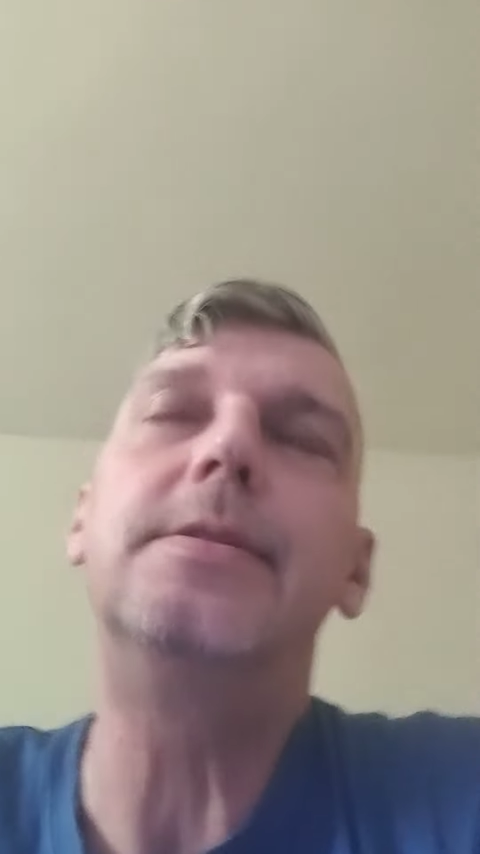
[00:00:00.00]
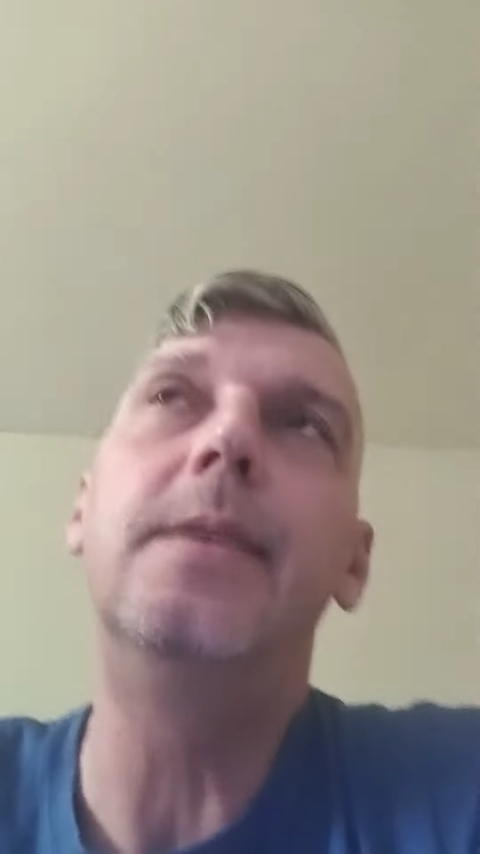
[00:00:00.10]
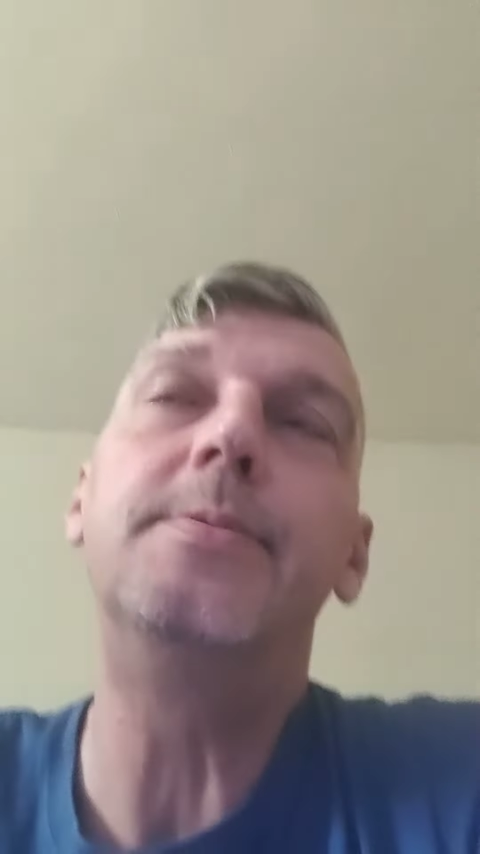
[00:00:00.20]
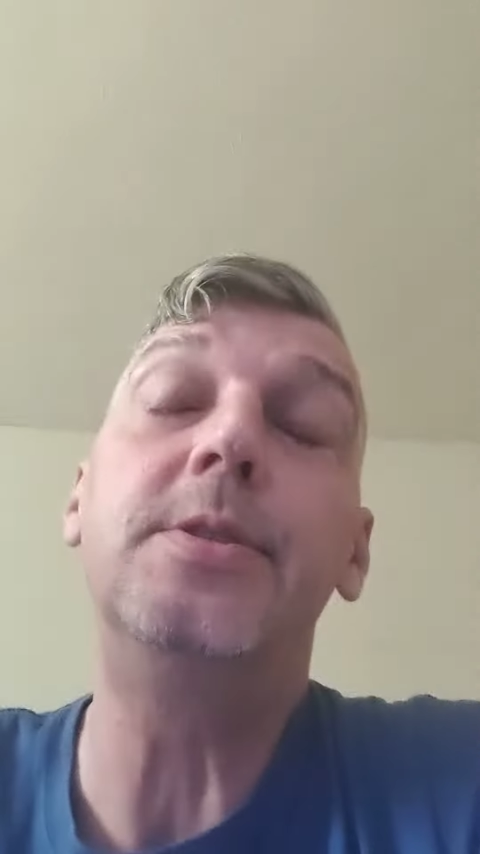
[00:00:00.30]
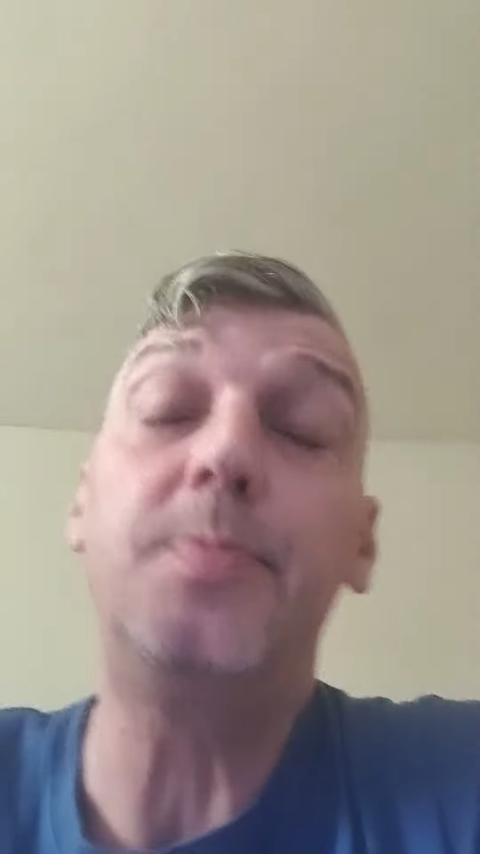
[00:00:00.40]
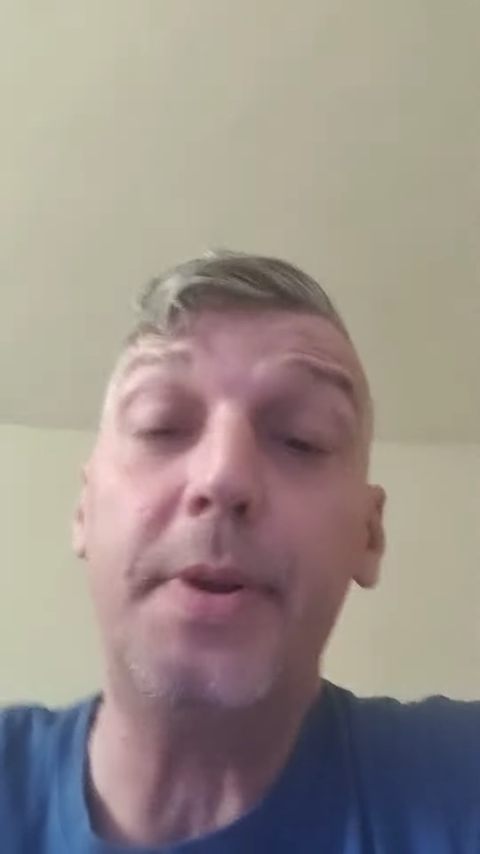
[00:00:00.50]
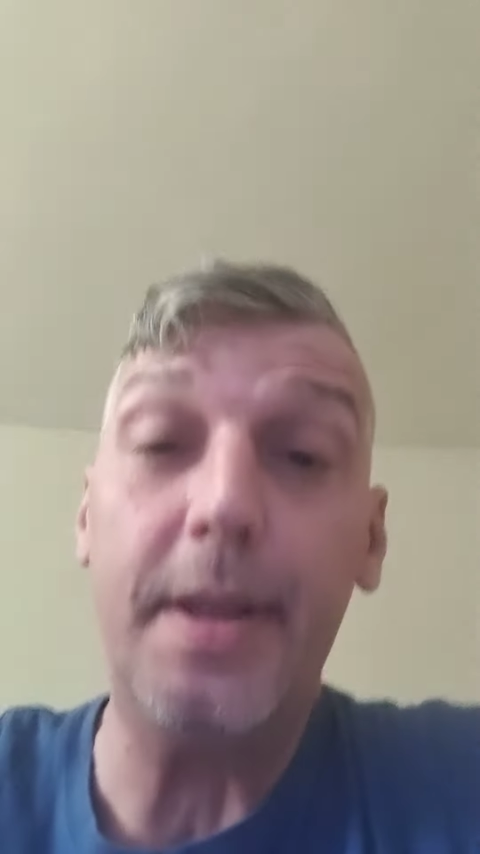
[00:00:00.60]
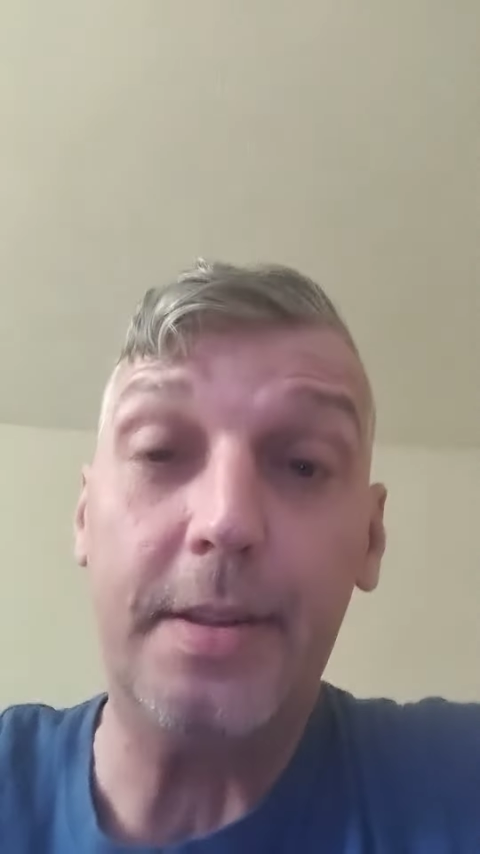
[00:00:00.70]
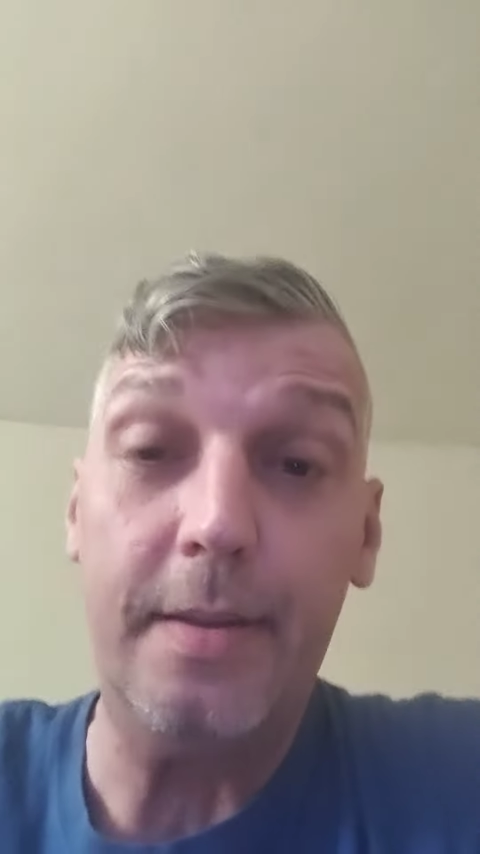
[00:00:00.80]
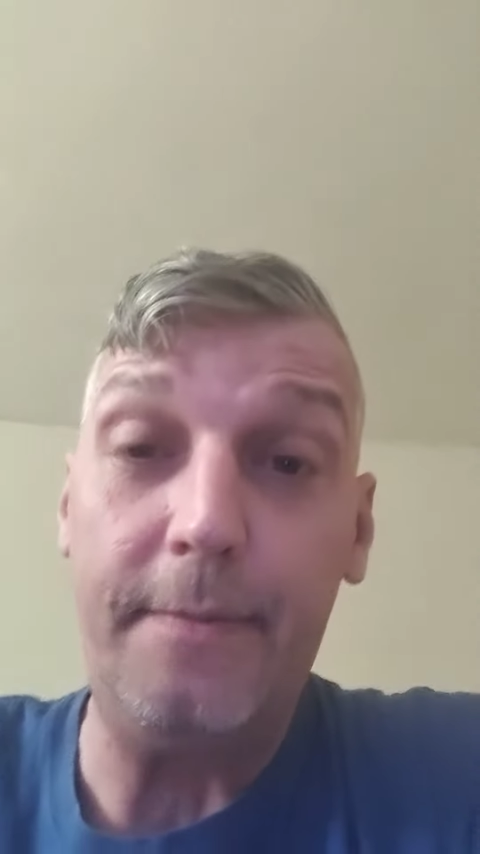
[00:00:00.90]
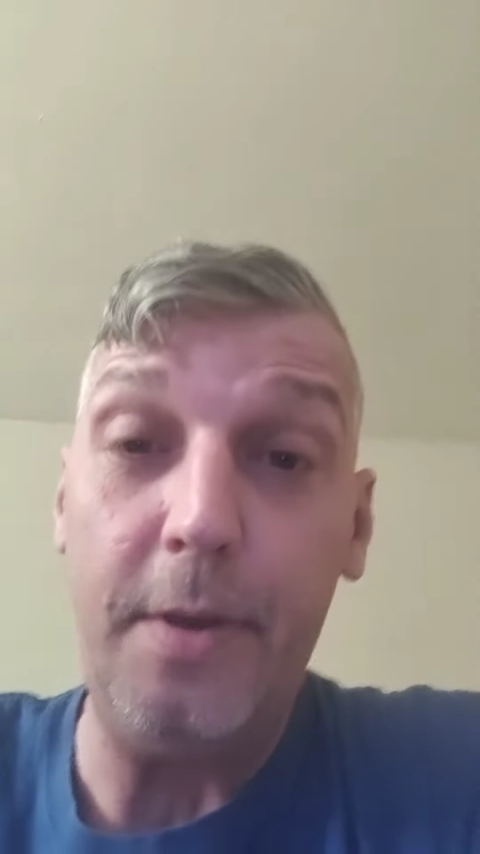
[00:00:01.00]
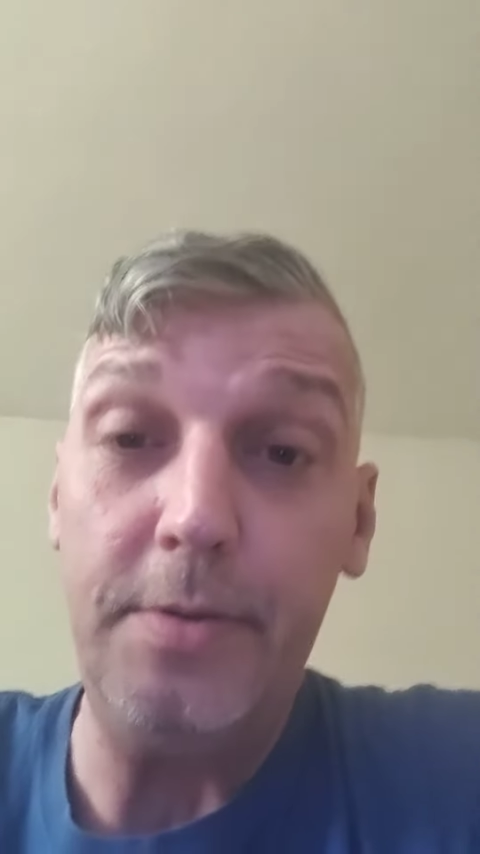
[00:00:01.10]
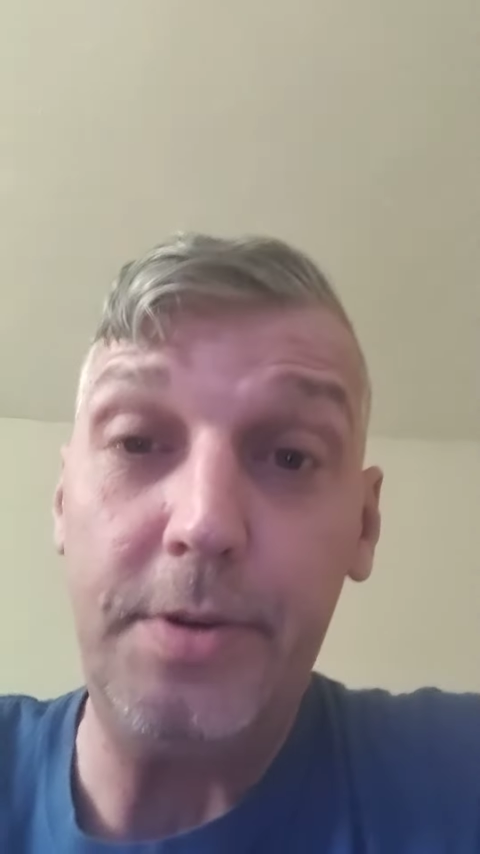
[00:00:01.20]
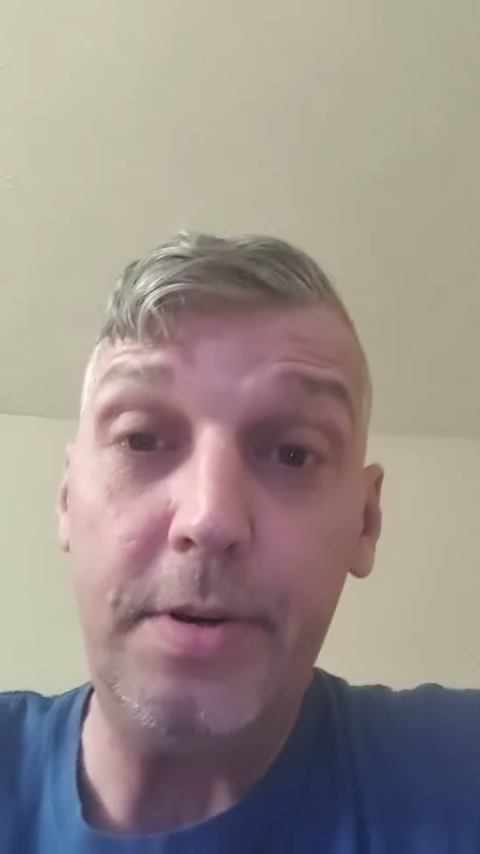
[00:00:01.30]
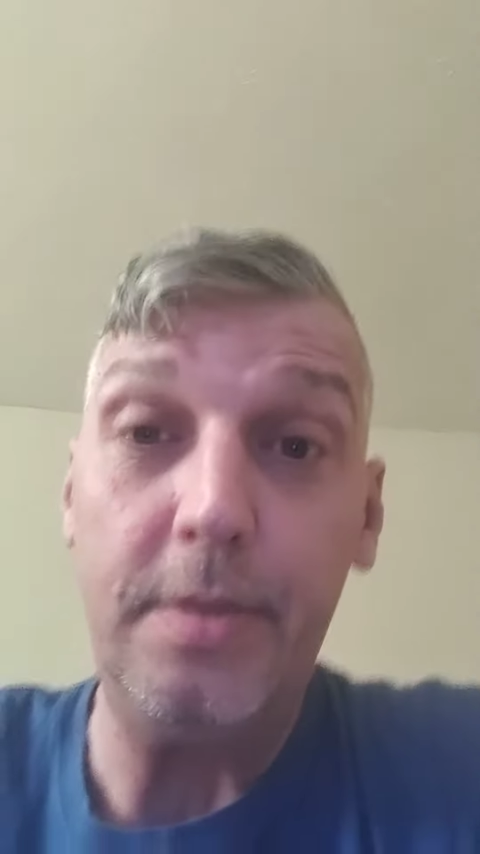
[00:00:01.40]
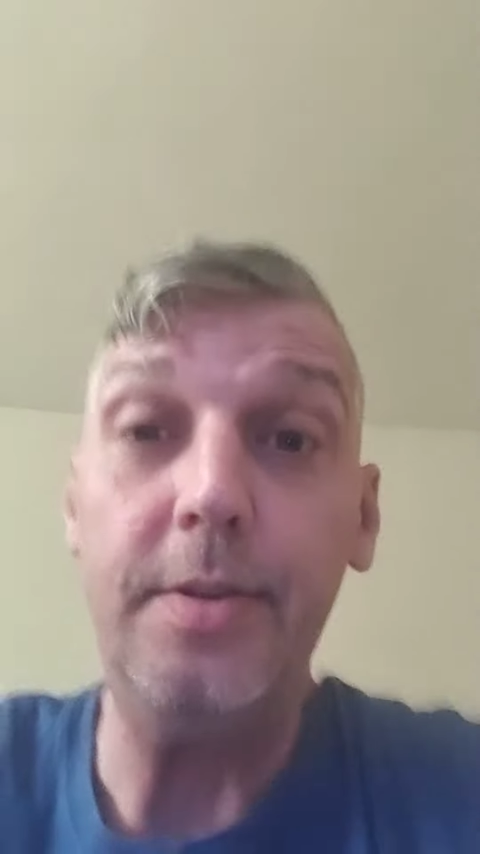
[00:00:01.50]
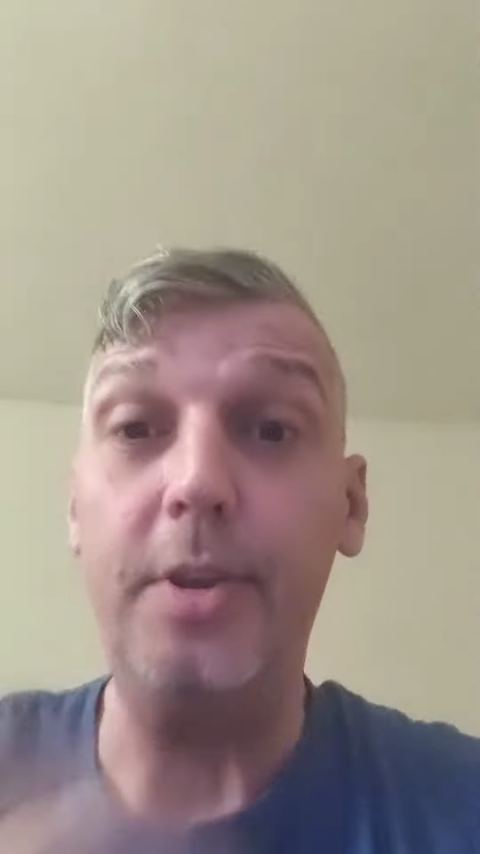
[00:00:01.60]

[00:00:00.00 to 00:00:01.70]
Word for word: Simpsons predicting the future,